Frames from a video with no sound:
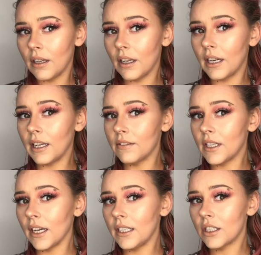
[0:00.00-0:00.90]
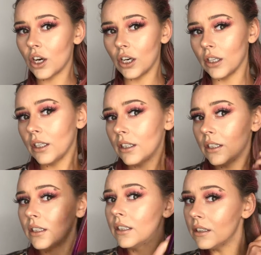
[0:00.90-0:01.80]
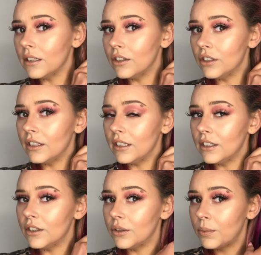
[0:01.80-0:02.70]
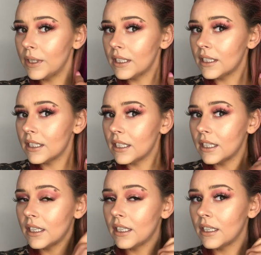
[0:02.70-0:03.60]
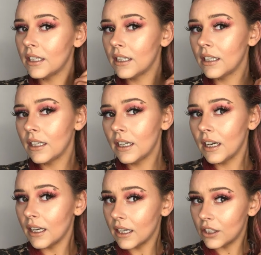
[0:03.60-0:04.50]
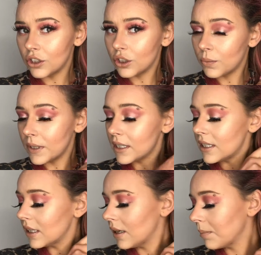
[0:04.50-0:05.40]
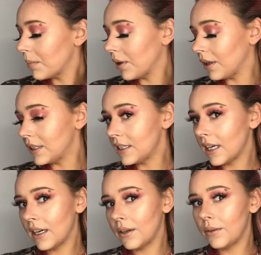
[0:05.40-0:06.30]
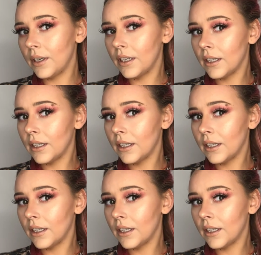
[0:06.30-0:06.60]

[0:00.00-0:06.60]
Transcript: And it gives a nice curl. So you just need to twist. And as you're twisting, pull it down.